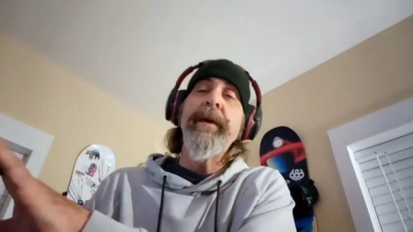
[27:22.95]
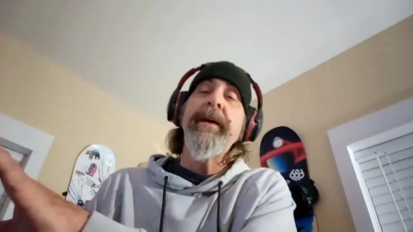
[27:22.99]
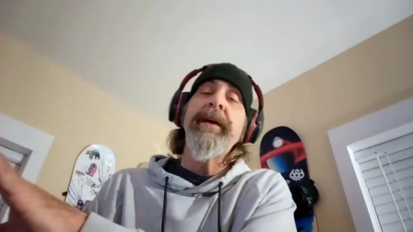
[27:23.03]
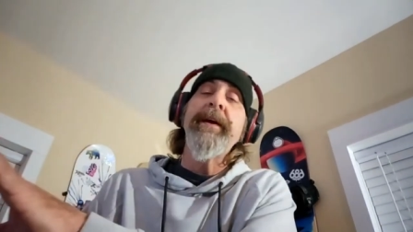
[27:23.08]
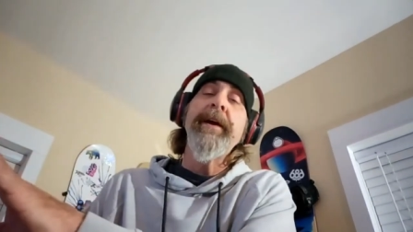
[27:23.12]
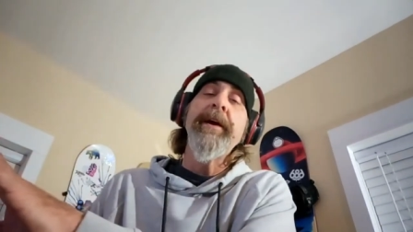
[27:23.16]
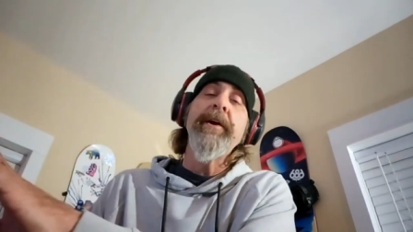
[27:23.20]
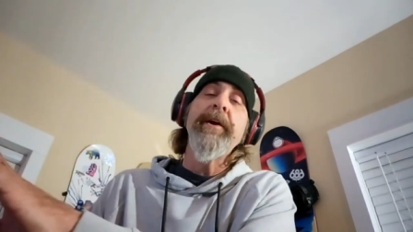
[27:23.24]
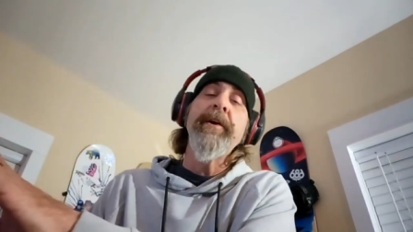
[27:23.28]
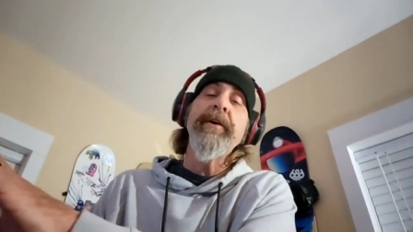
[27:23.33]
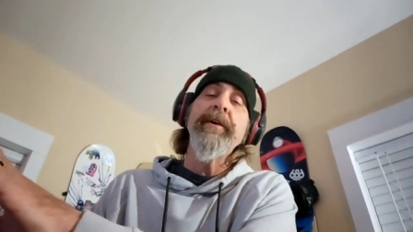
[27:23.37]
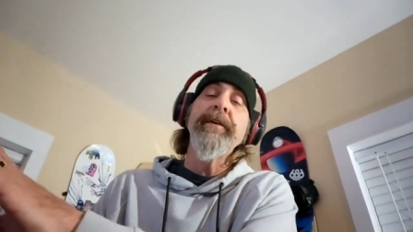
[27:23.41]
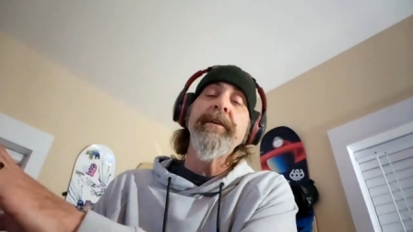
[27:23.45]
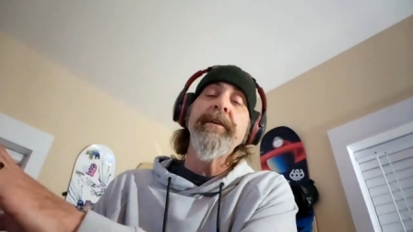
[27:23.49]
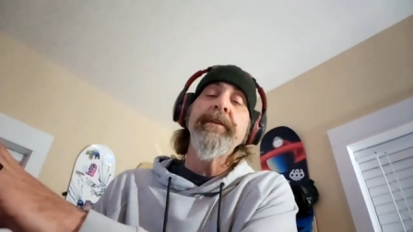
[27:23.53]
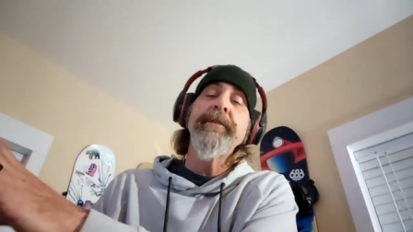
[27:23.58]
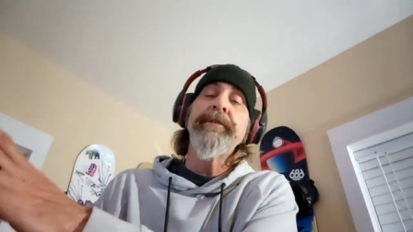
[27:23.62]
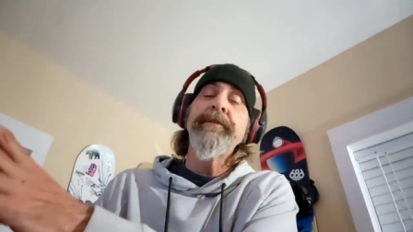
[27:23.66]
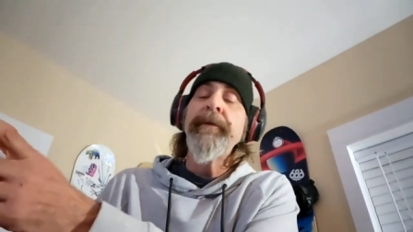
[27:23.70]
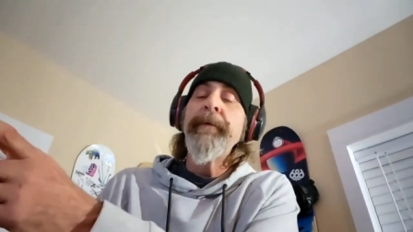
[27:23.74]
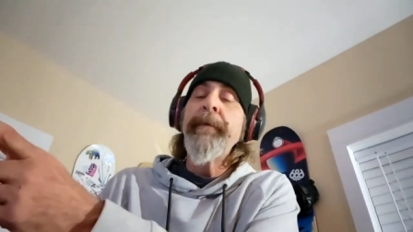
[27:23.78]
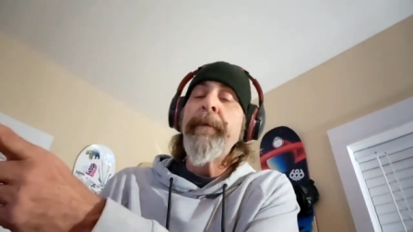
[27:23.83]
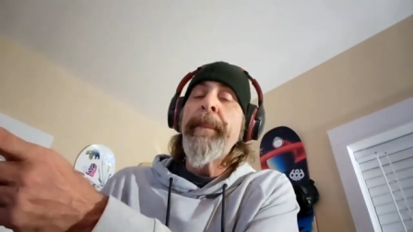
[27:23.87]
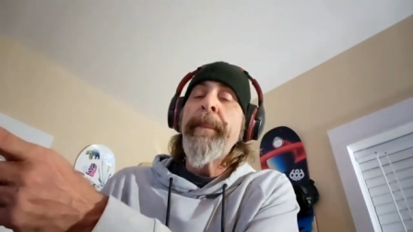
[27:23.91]
being here
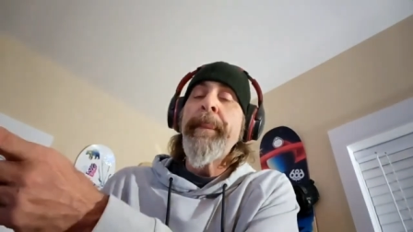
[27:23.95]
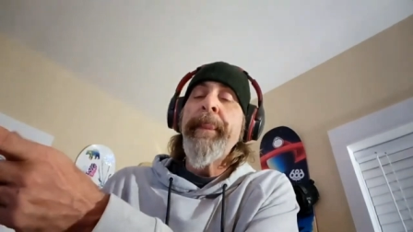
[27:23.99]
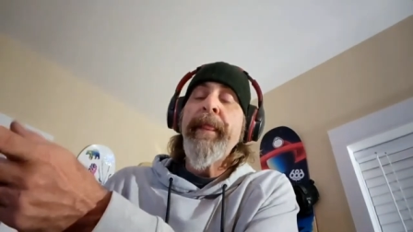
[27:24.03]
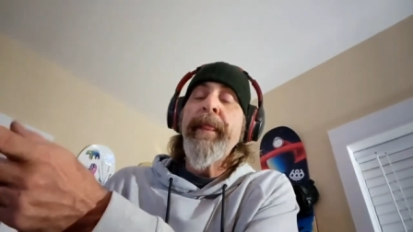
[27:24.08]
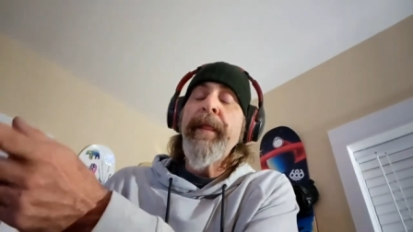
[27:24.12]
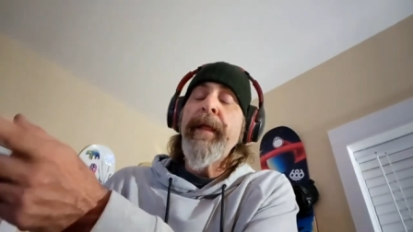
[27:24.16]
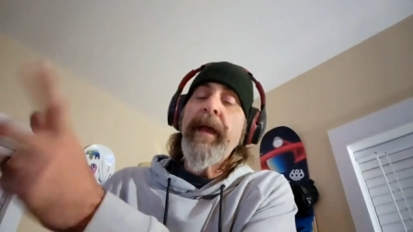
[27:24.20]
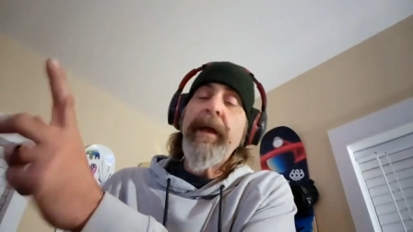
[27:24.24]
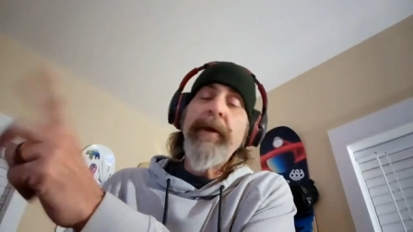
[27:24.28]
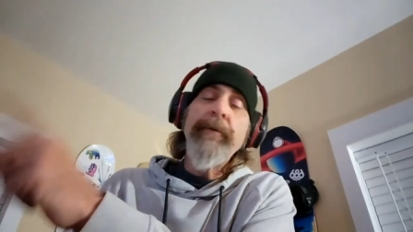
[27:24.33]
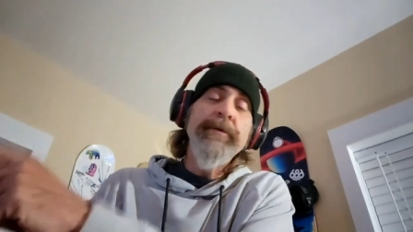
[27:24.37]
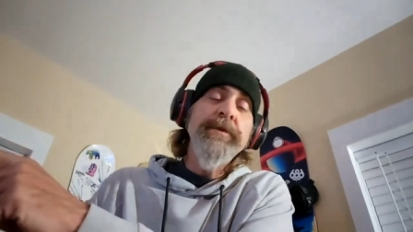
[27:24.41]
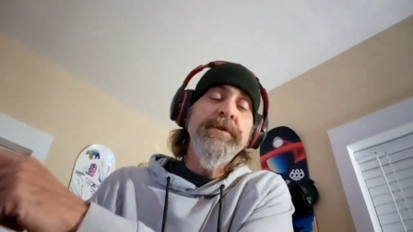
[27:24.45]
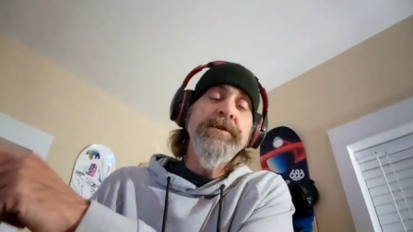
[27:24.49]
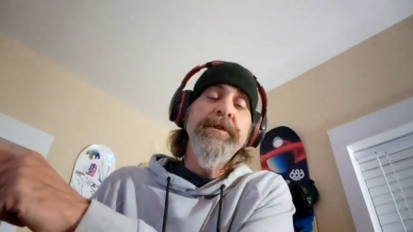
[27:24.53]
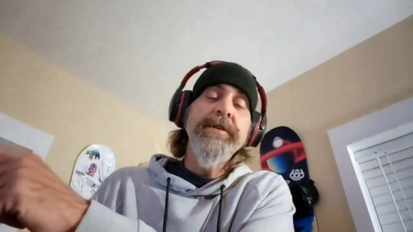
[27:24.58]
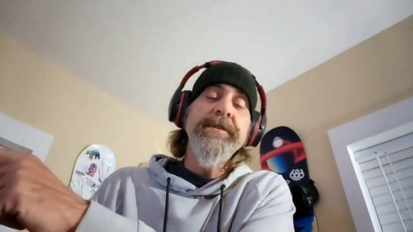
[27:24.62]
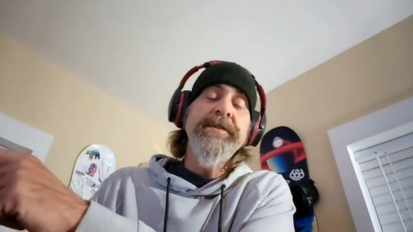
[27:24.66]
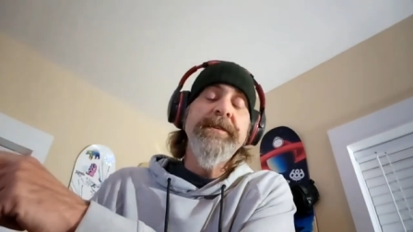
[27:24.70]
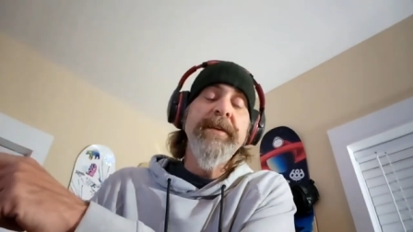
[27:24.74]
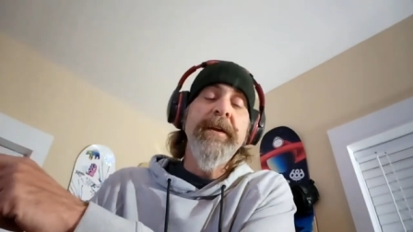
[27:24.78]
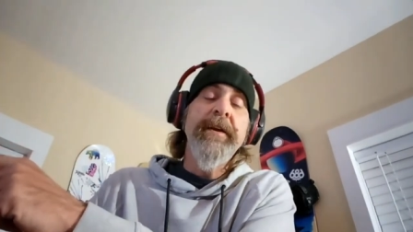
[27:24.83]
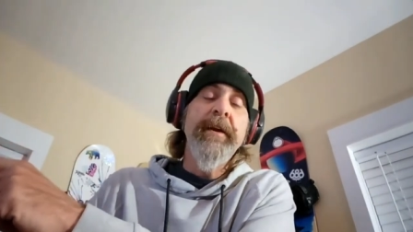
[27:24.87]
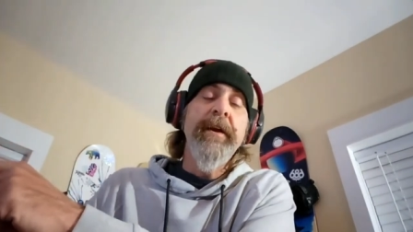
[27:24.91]
is he was
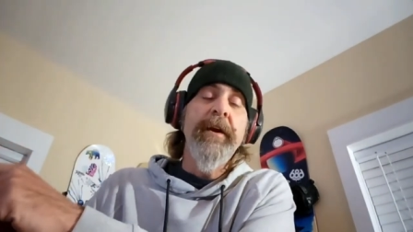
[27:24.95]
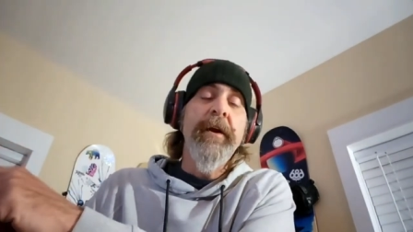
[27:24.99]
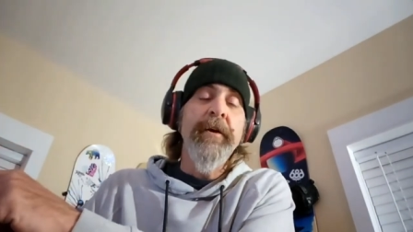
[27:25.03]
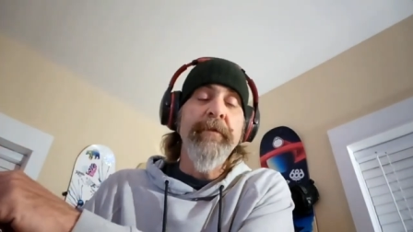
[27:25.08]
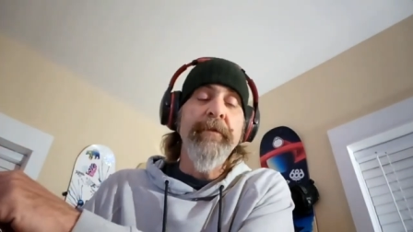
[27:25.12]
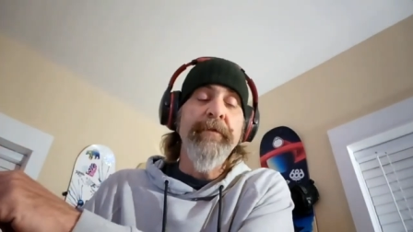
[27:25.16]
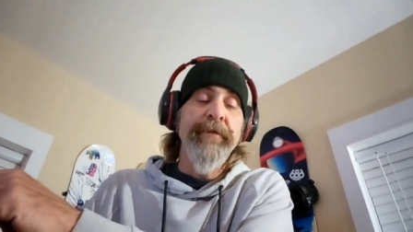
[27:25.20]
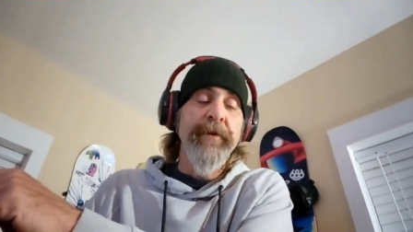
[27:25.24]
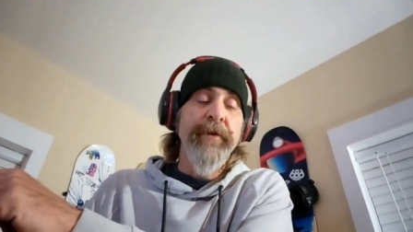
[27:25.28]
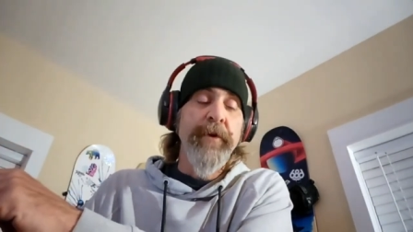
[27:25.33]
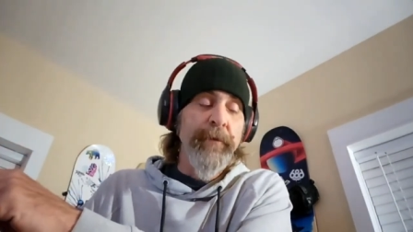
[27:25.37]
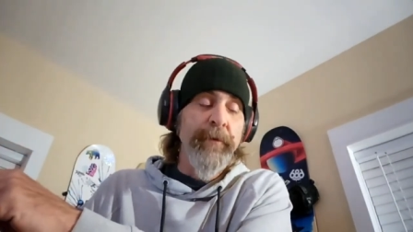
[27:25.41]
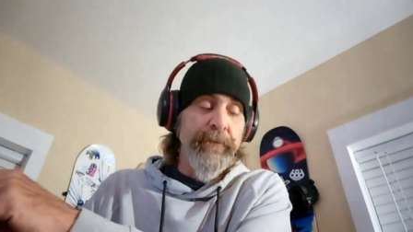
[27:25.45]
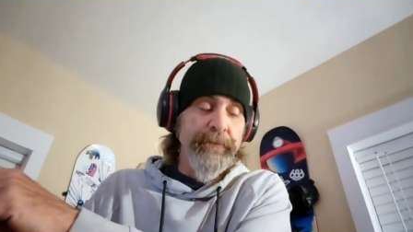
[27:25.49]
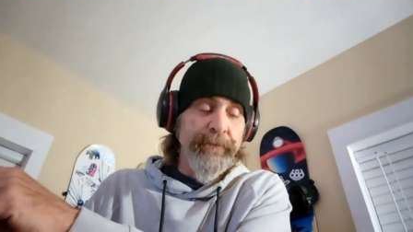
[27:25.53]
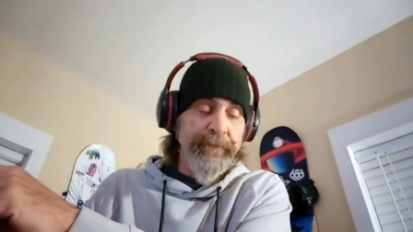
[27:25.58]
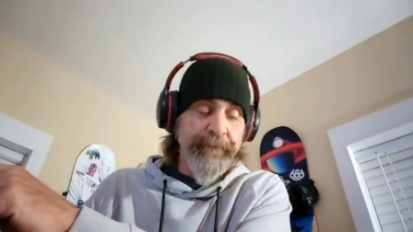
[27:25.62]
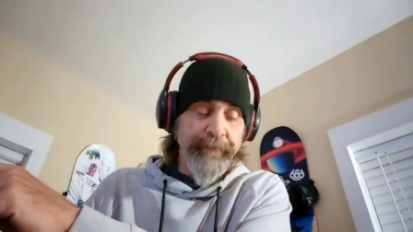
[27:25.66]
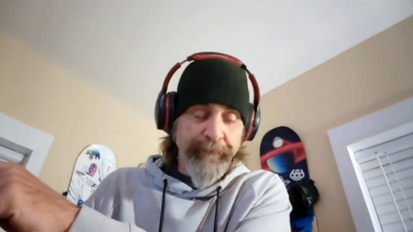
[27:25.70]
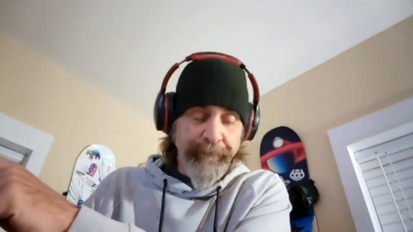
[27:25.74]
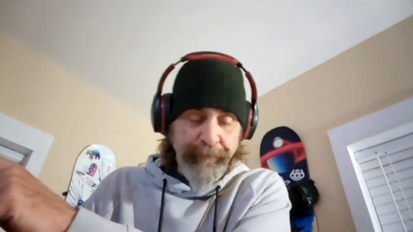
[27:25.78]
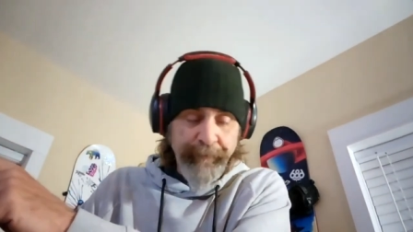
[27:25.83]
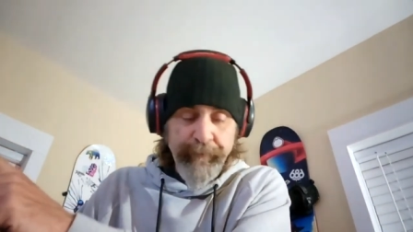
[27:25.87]
just in an interview